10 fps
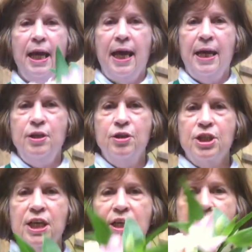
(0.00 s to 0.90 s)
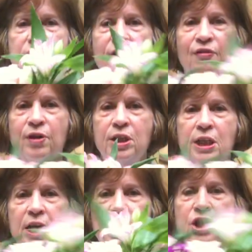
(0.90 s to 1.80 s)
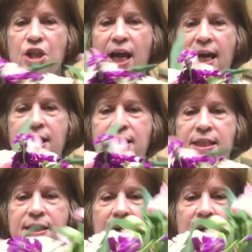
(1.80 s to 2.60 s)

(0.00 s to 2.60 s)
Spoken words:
and you see the different shades. It's